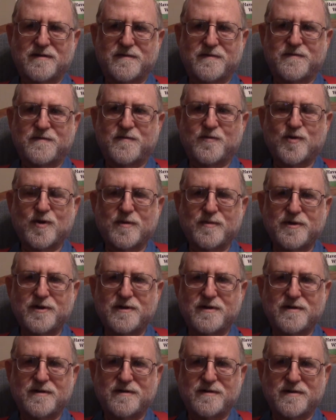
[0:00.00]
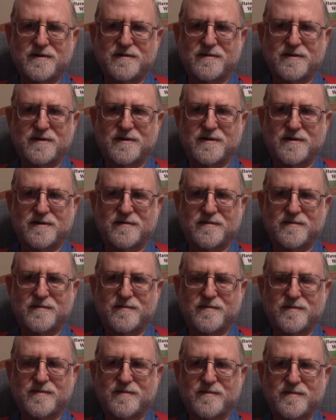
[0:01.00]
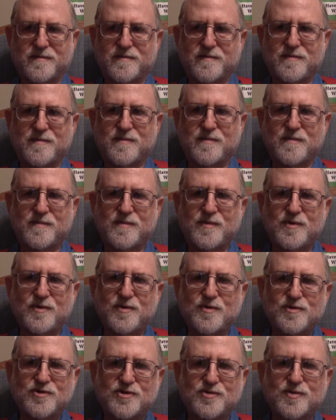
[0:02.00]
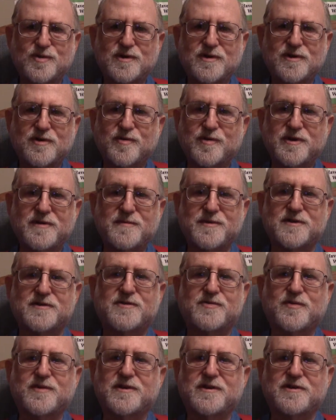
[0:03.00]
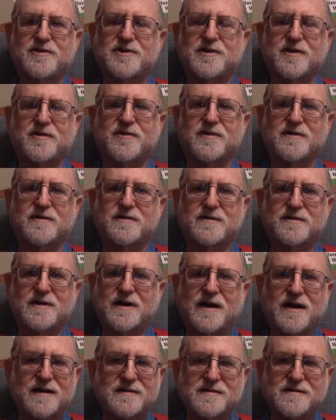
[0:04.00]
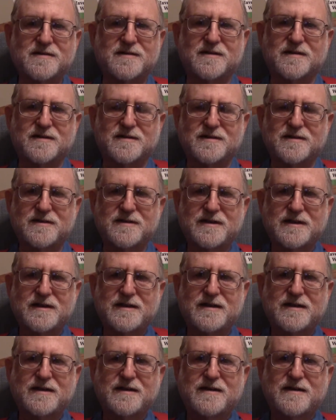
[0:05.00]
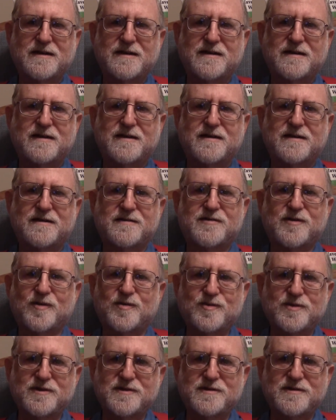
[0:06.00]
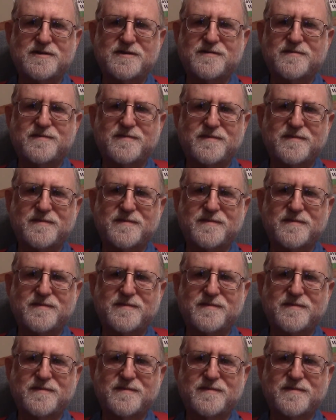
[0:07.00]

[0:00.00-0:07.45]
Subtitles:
forming mutual agreements with each other constantly. It's always,